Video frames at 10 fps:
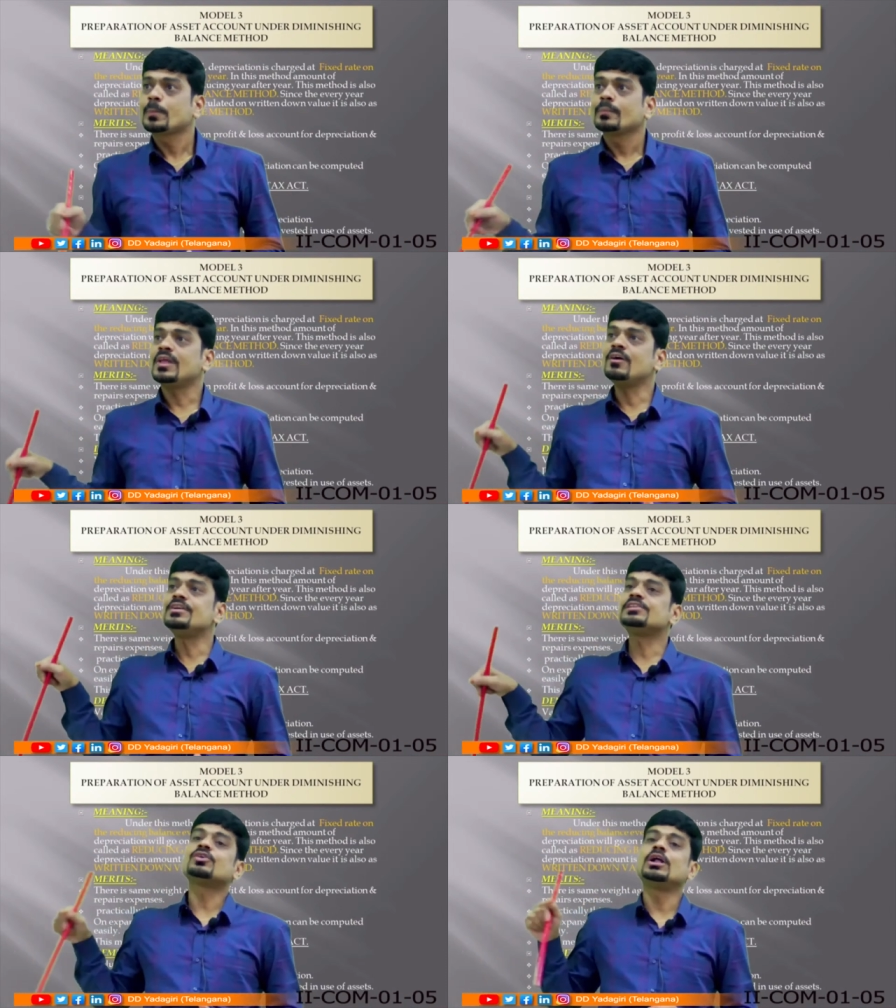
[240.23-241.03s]
Now
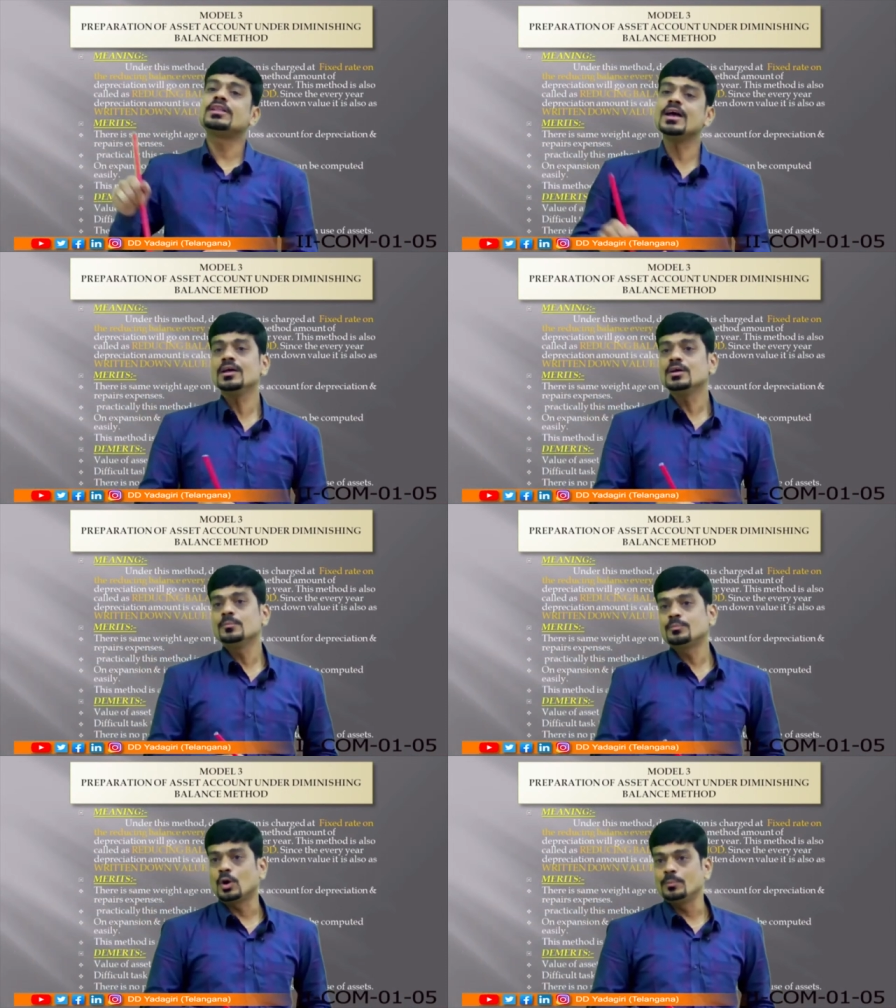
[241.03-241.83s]
we'll solve the
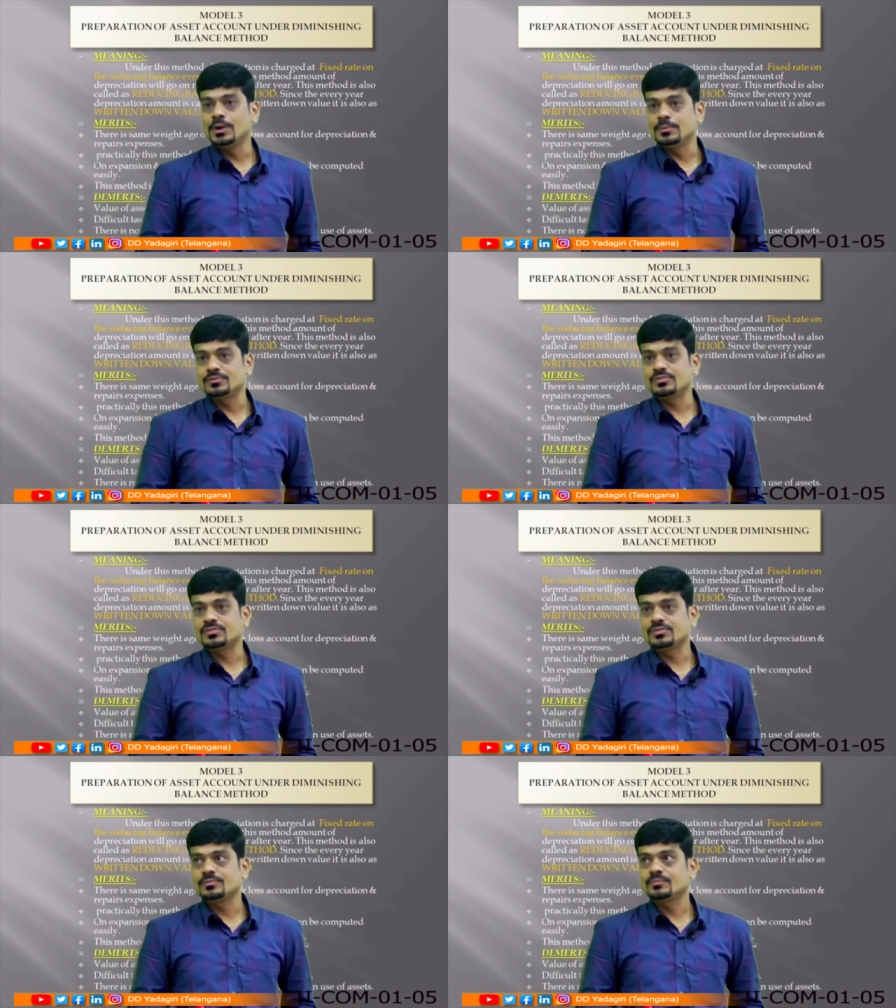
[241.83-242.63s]
problem.
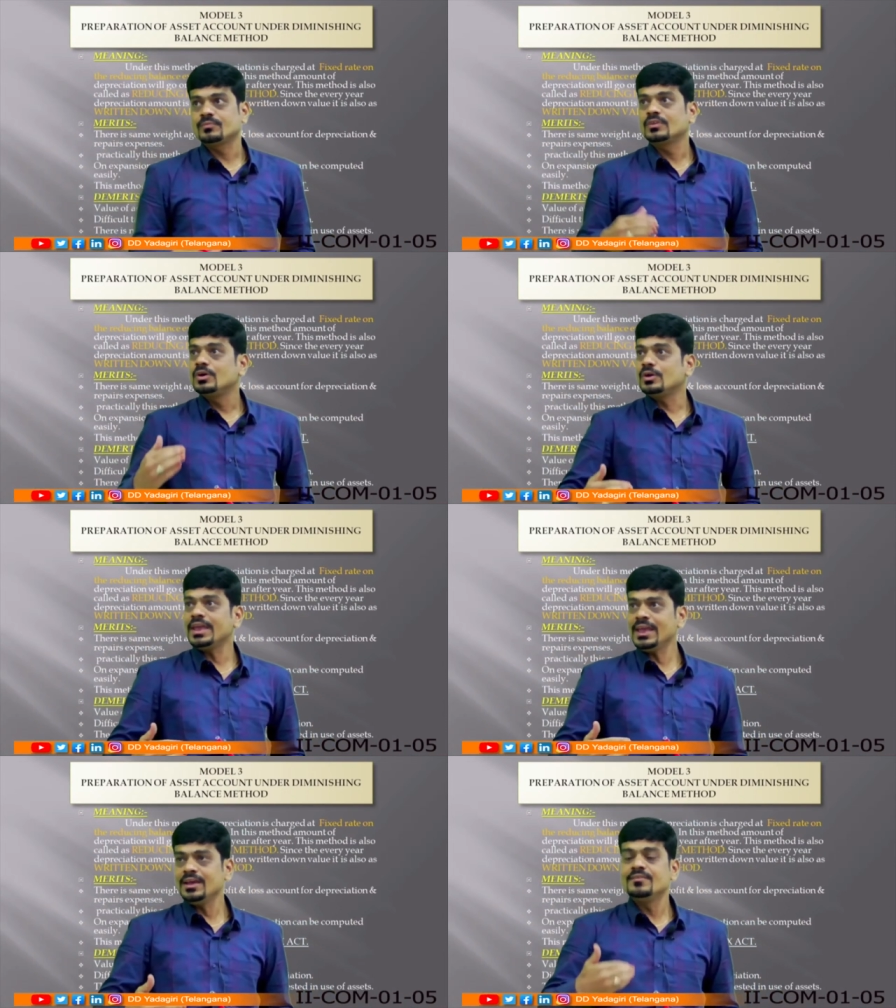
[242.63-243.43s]
Okay,